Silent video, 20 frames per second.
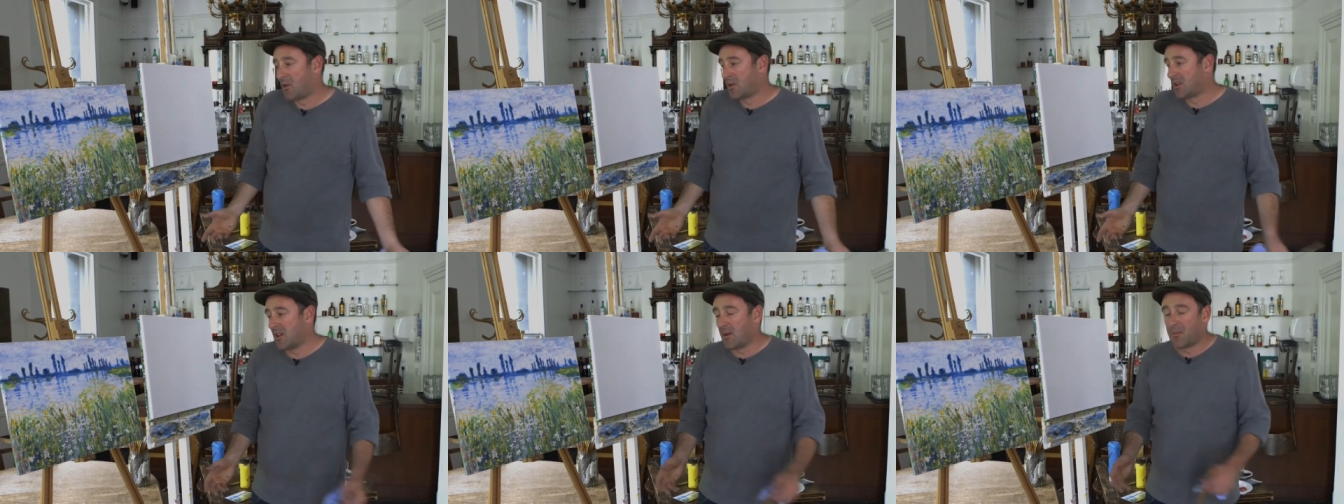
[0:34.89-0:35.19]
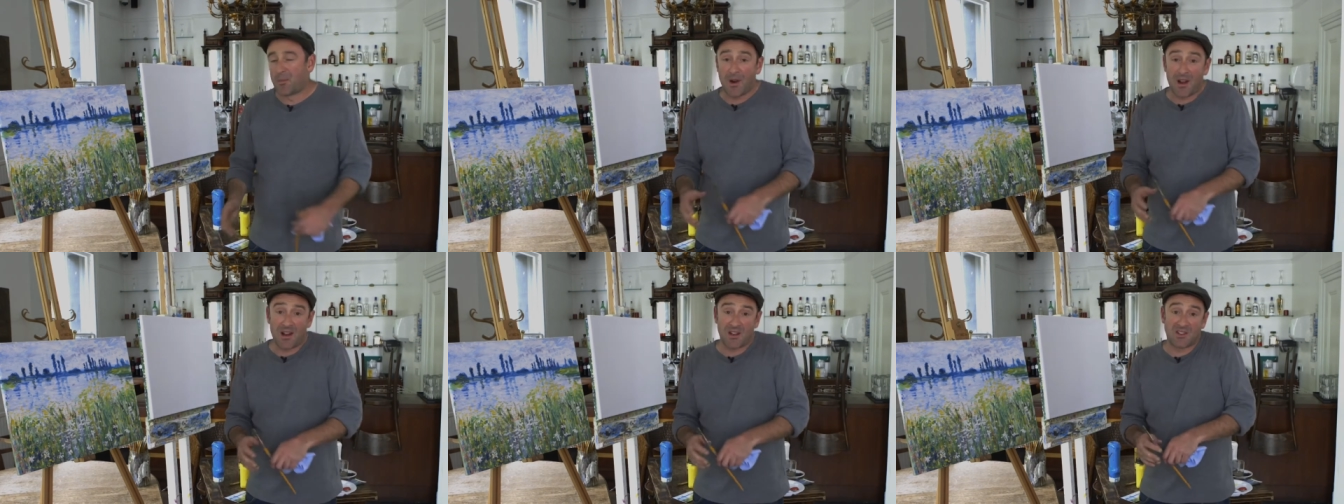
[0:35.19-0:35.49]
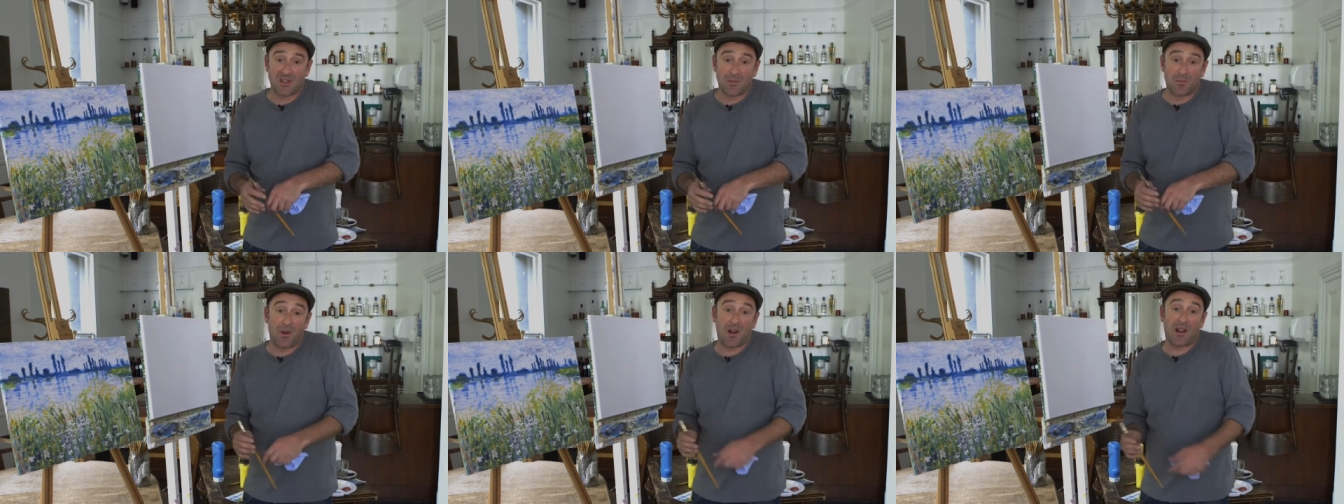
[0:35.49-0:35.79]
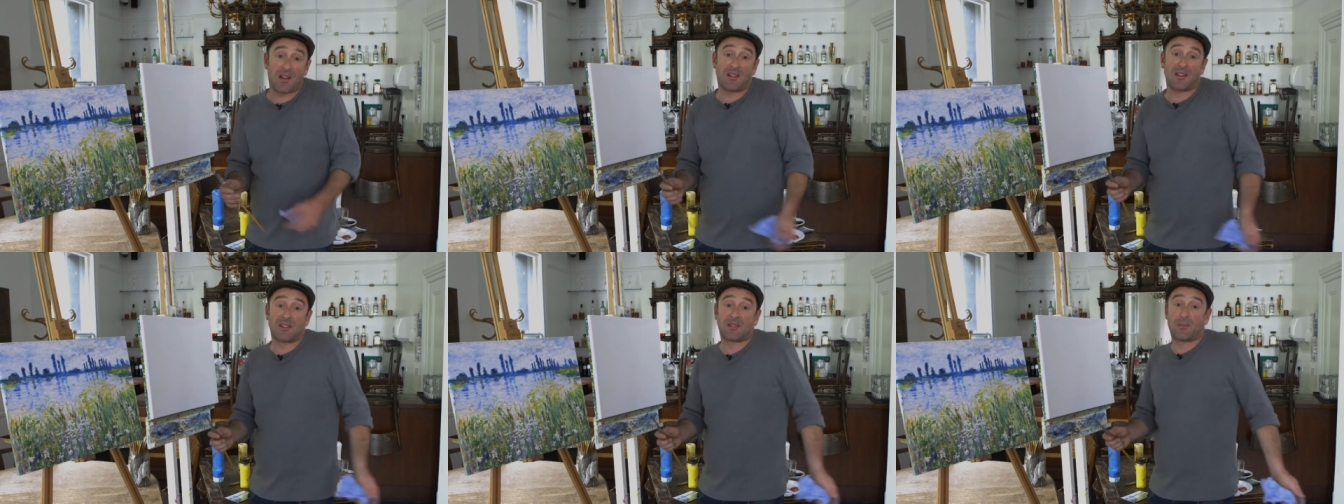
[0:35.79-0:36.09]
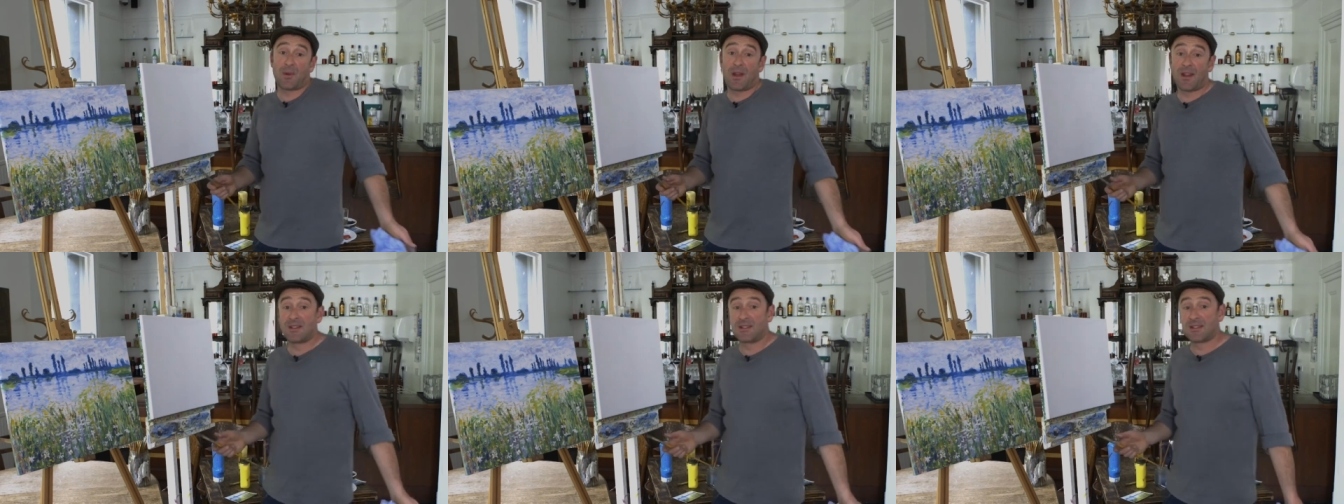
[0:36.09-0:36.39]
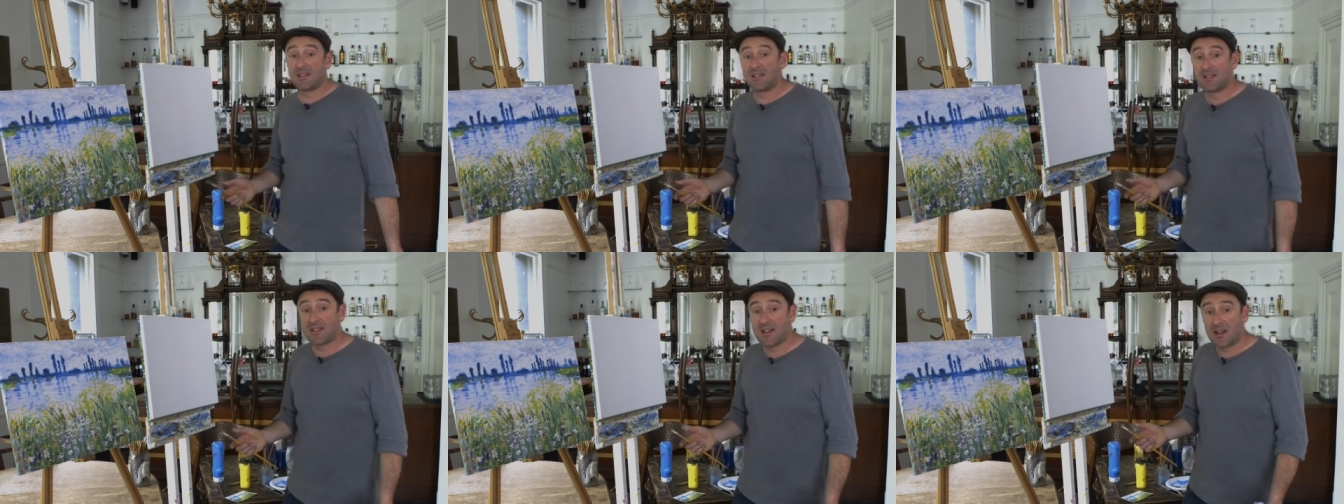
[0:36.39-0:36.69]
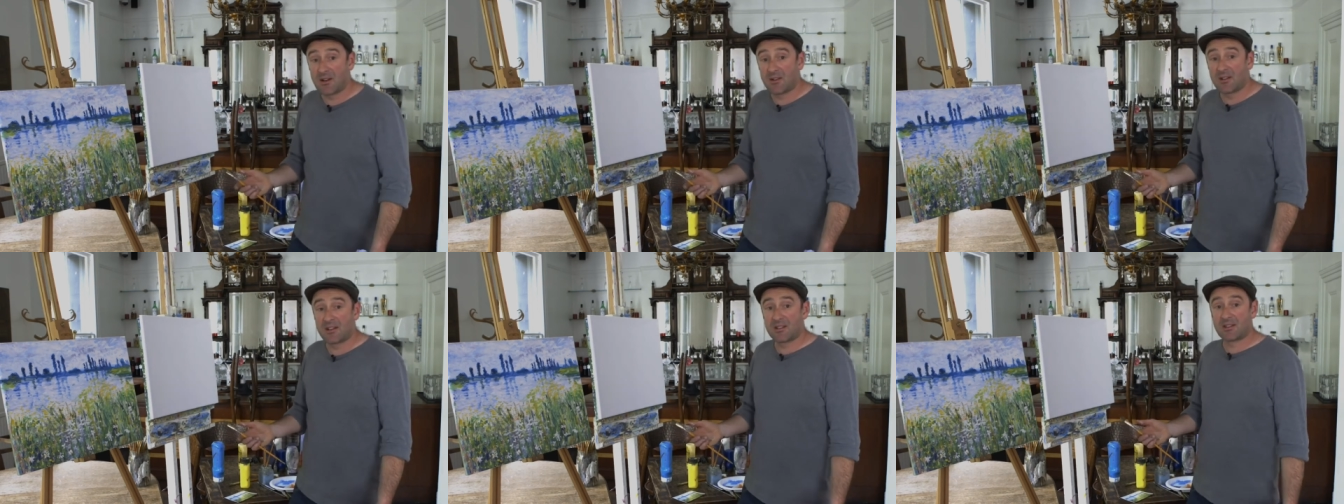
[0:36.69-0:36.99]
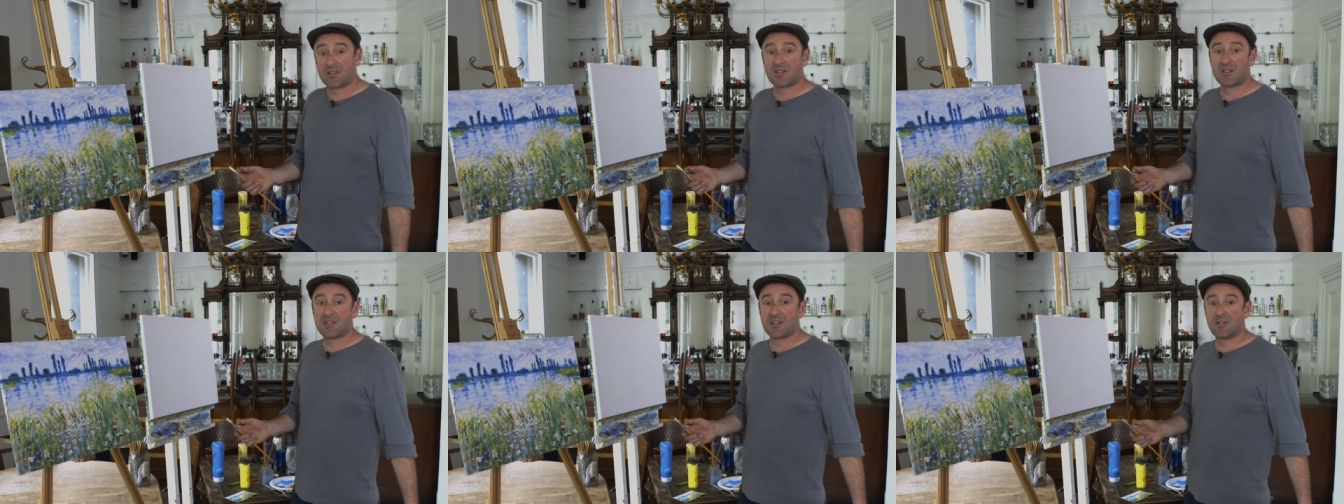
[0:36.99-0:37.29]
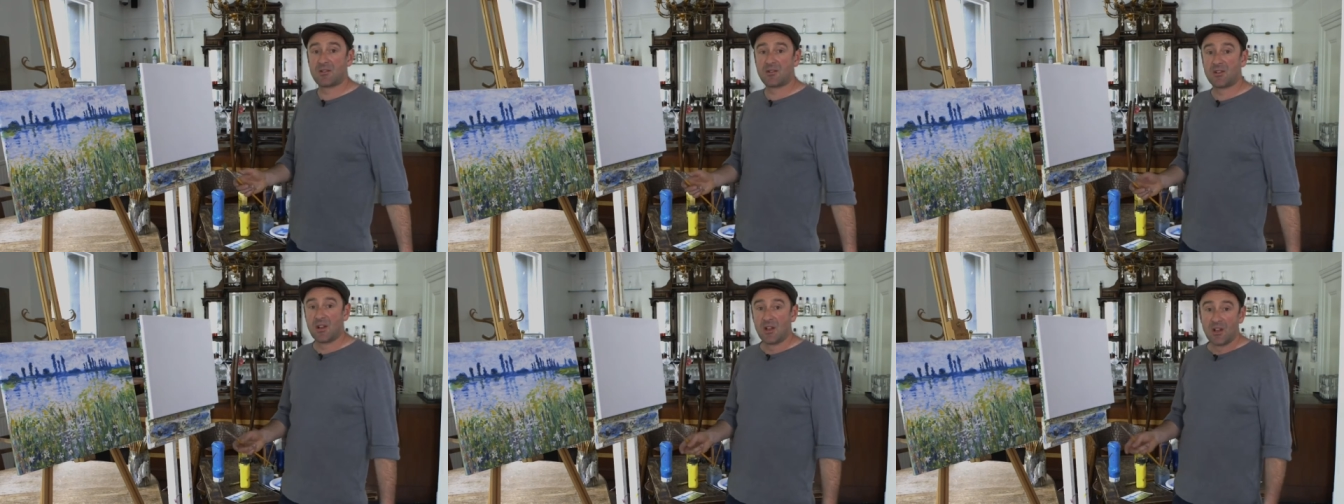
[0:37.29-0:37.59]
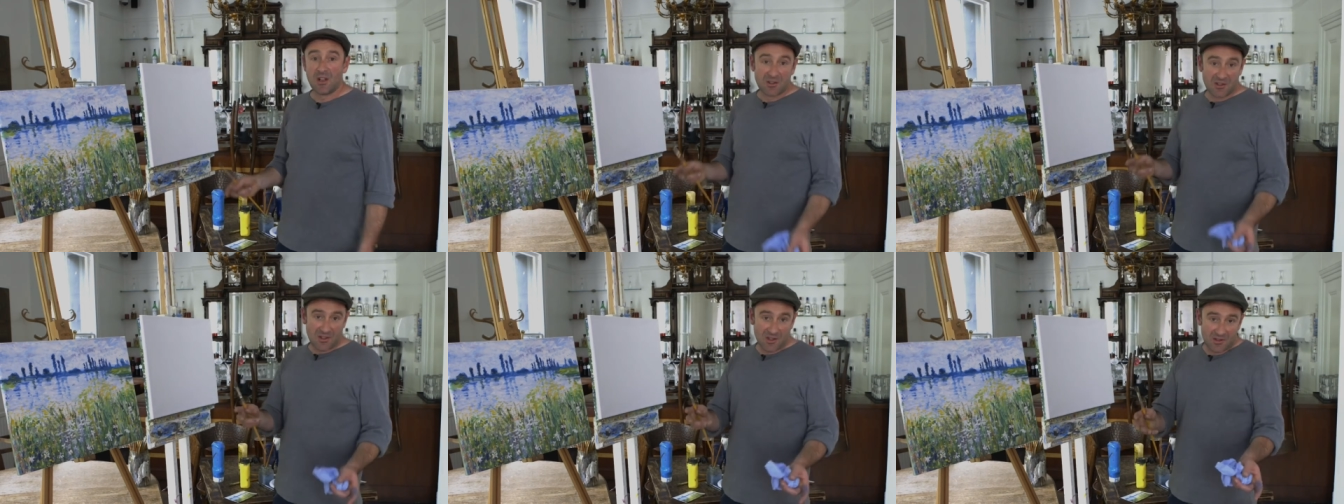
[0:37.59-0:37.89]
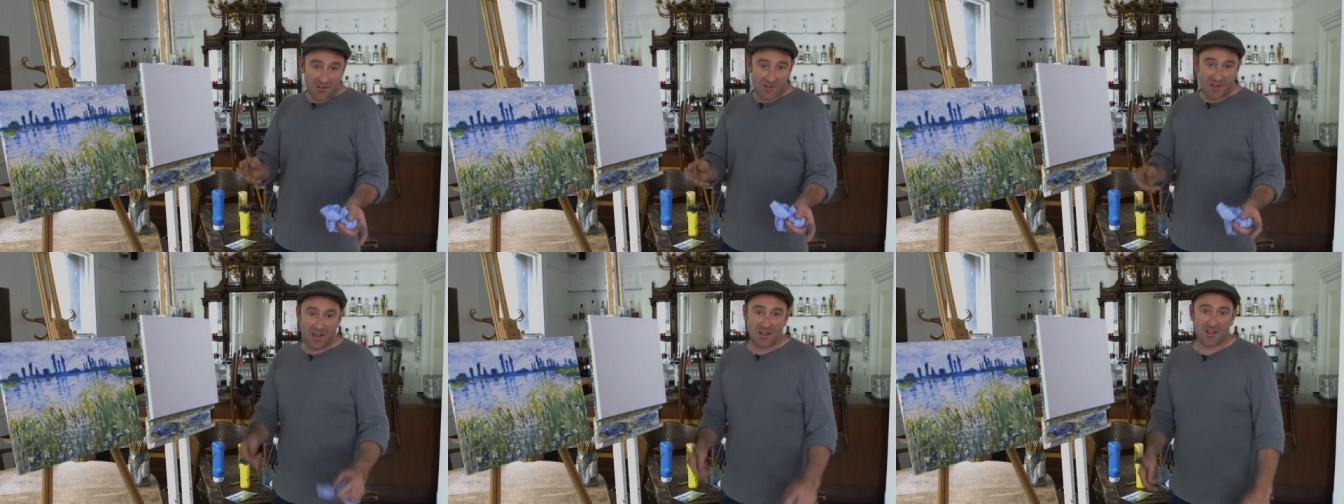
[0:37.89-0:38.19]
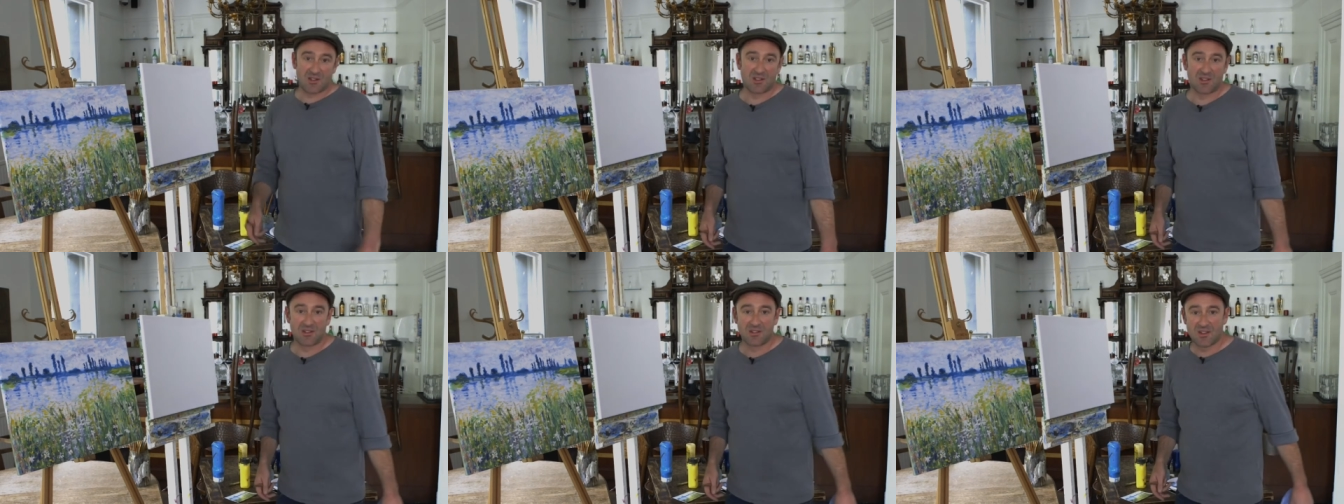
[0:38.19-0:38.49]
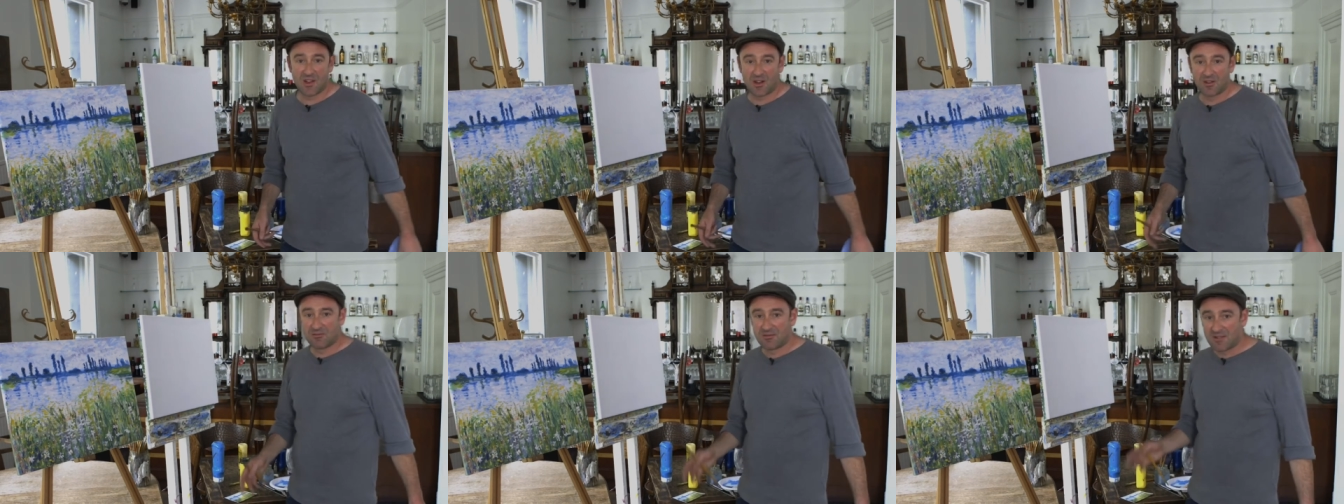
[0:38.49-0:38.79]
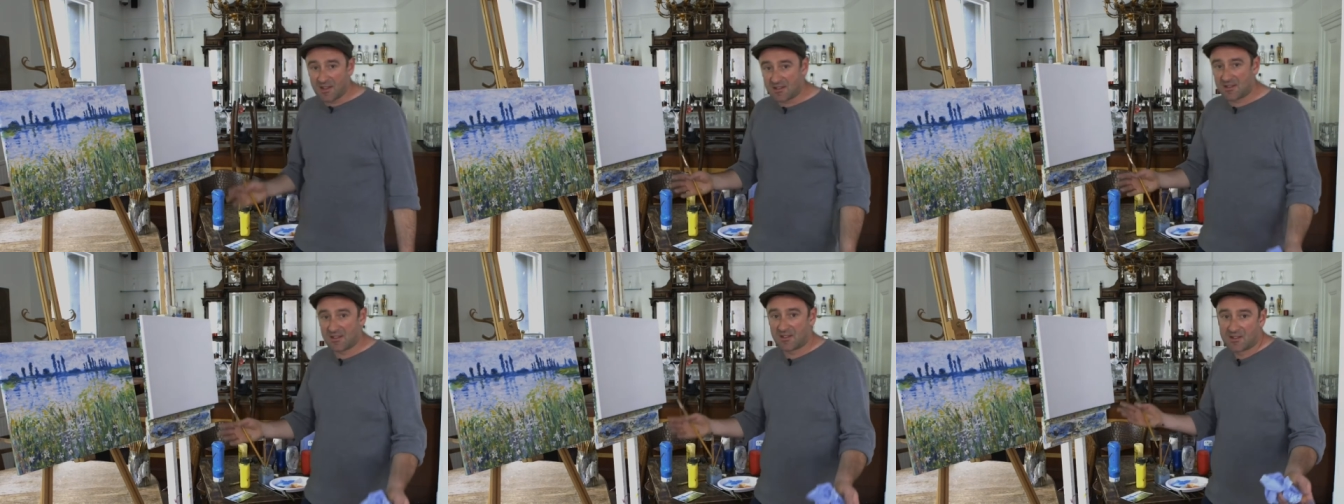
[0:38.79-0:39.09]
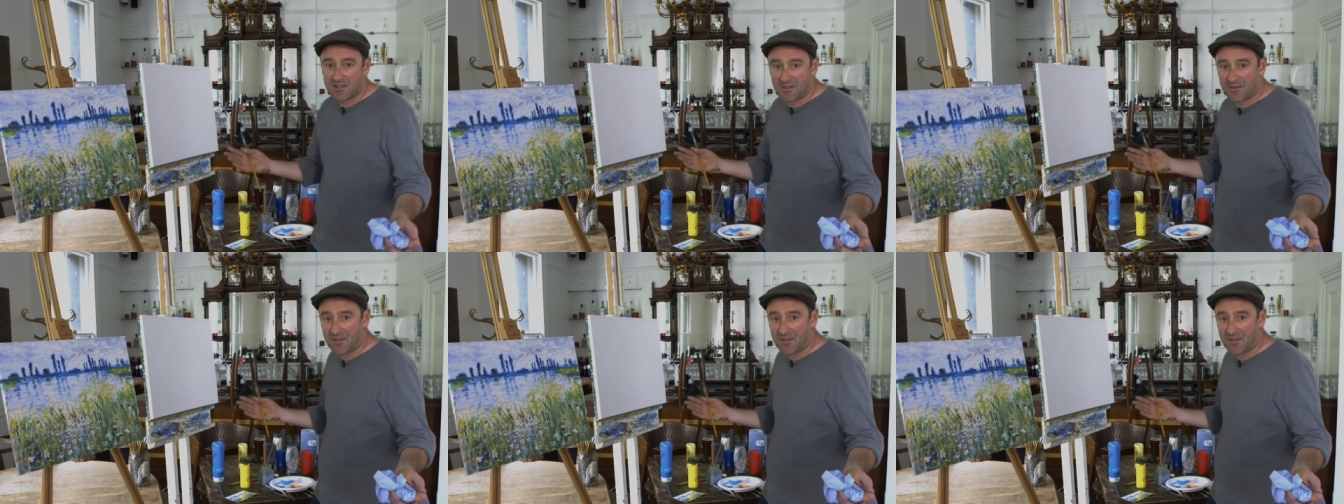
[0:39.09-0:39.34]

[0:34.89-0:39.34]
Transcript: We're going to actually break this painting down into two sections. So this is the